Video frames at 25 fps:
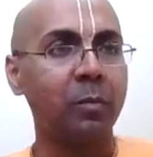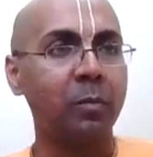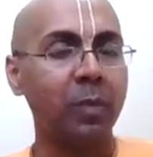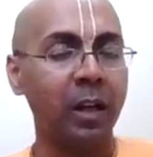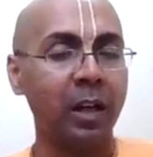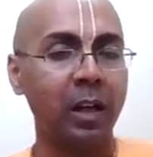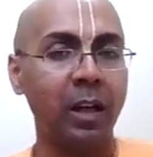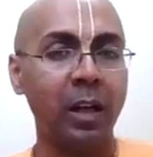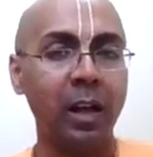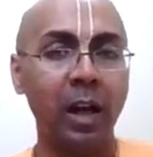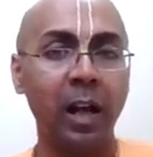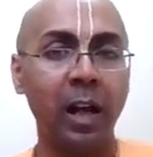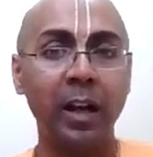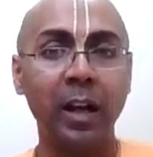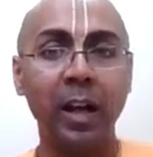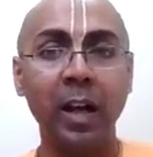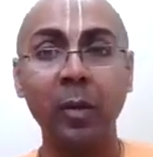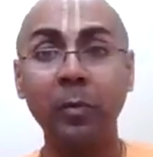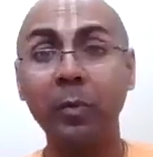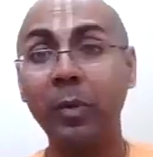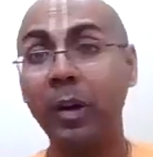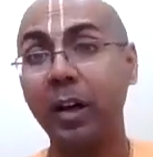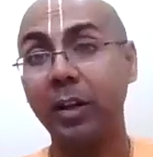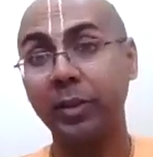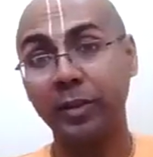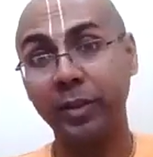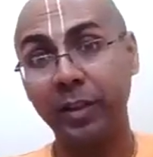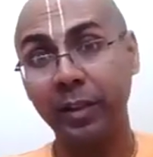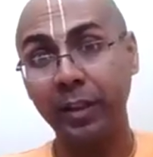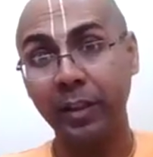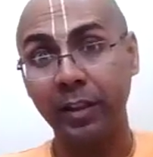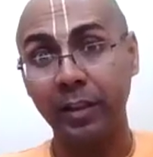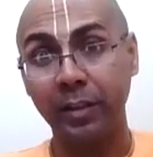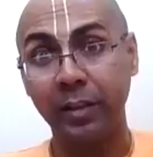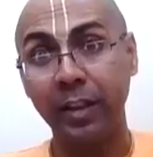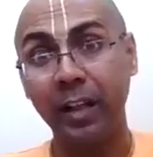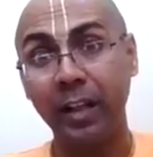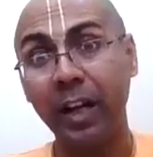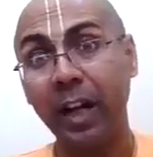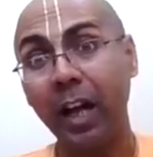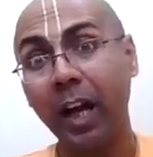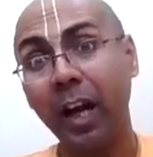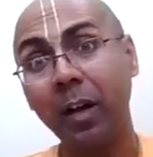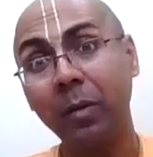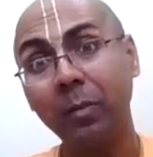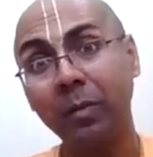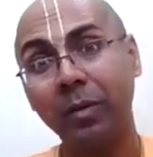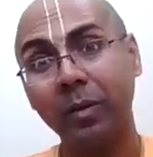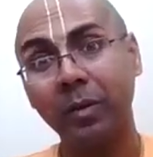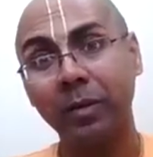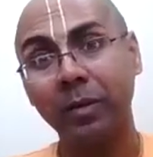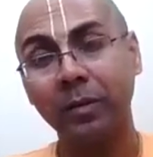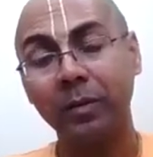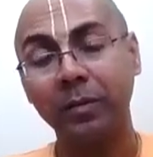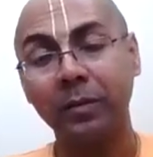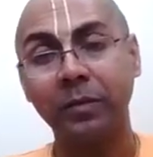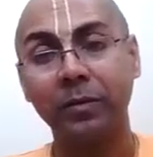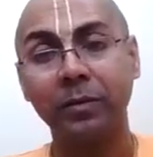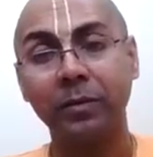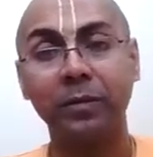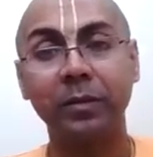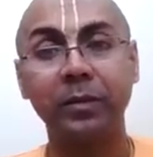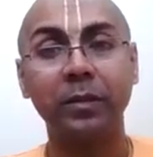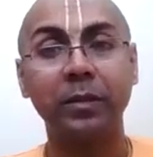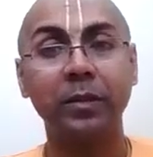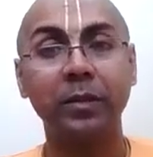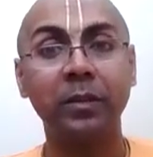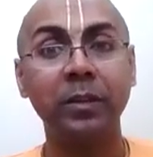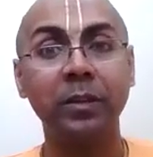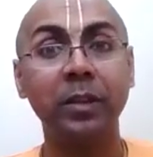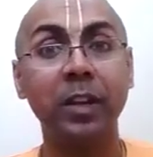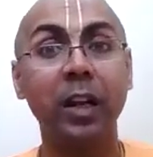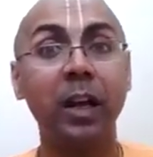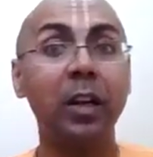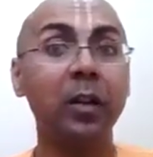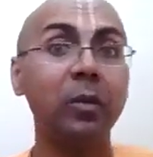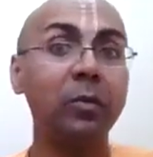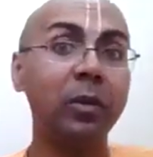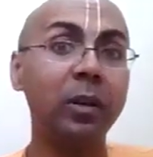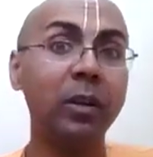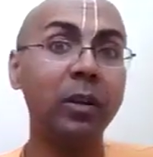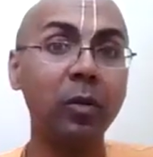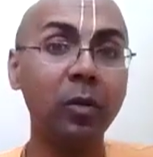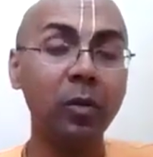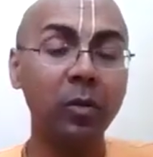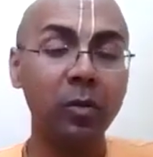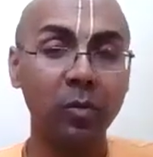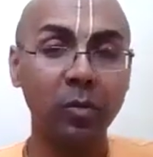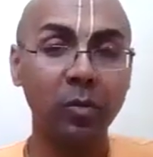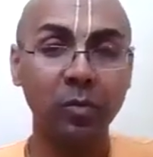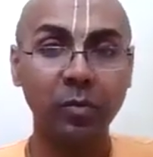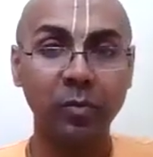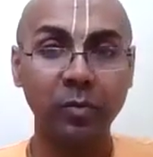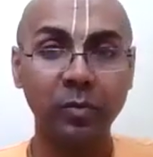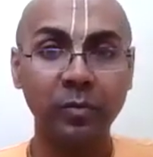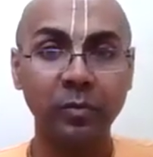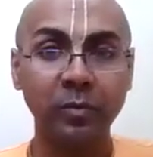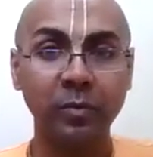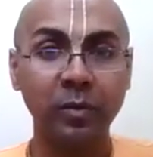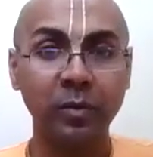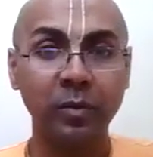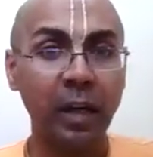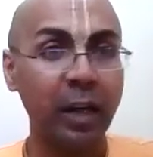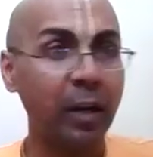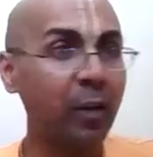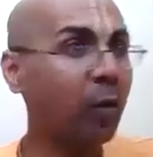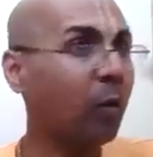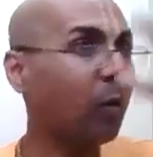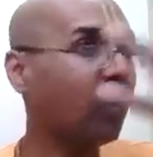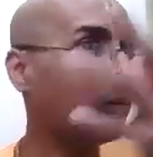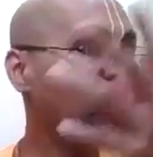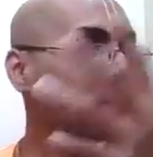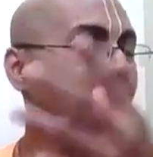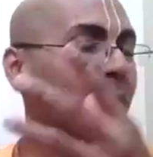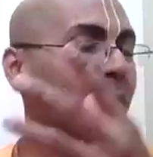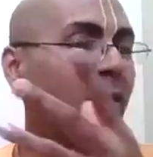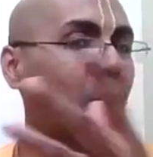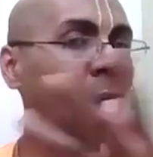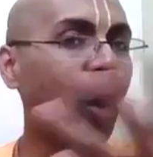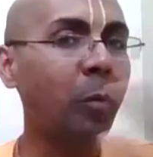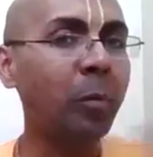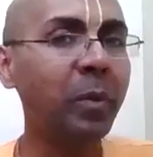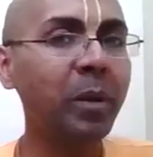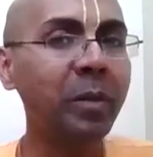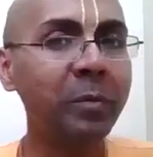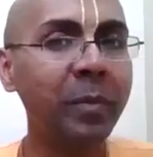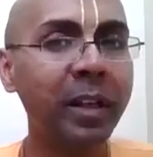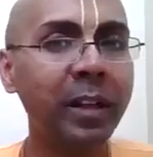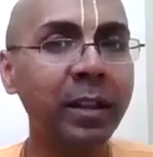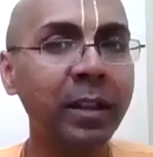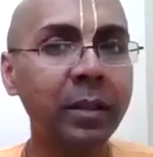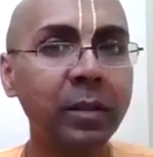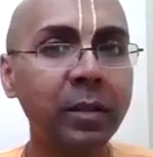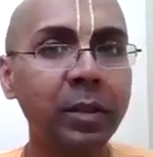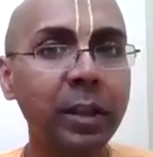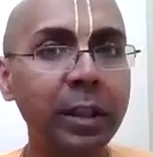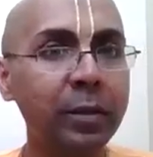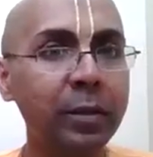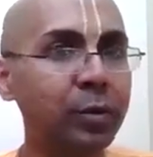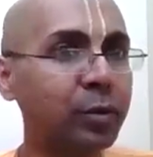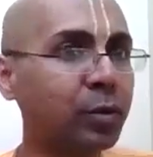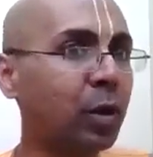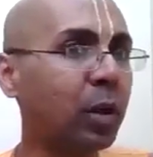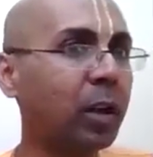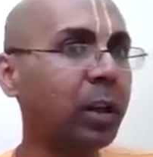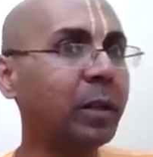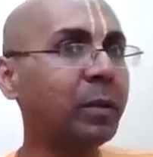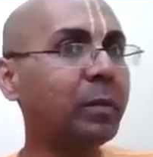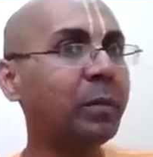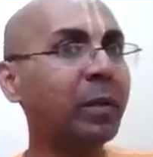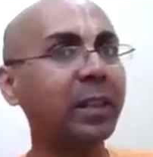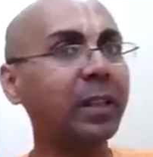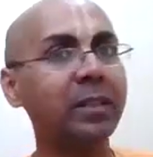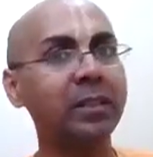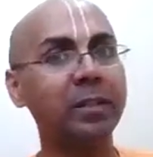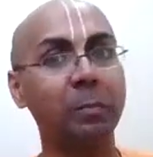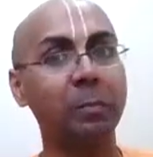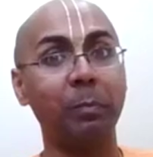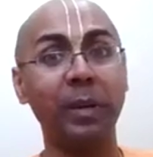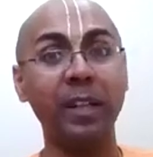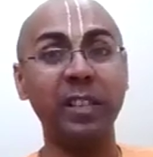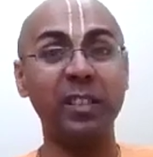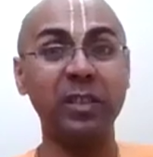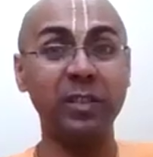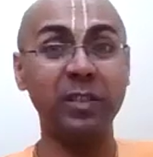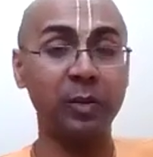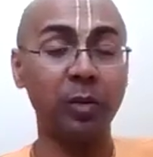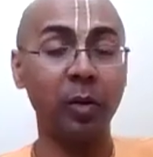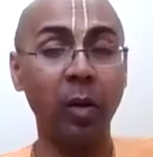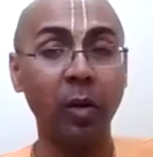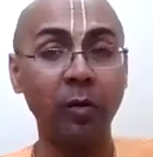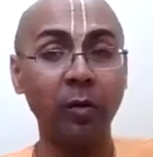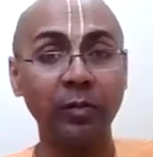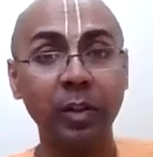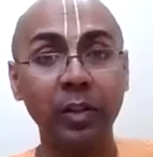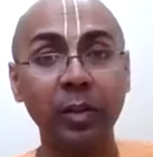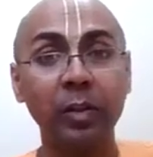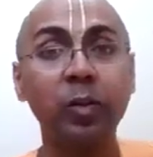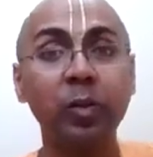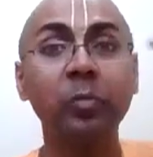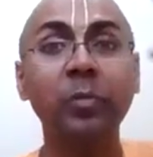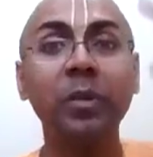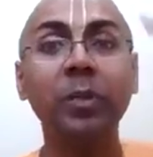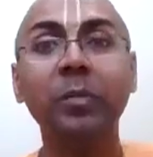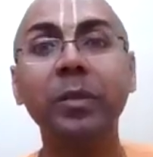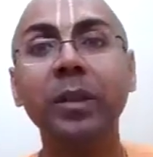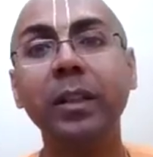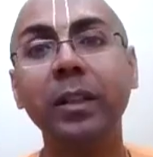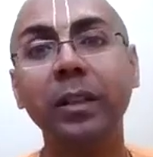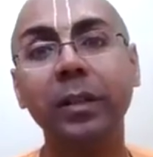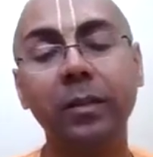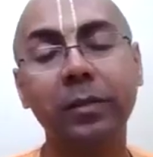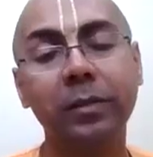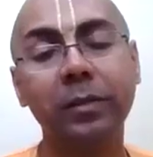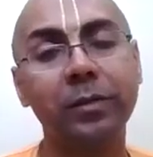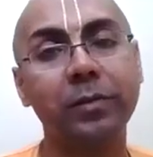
Kallanam Ashanirninam Narvaro, and all the common men, they saw him as the best of the human beings.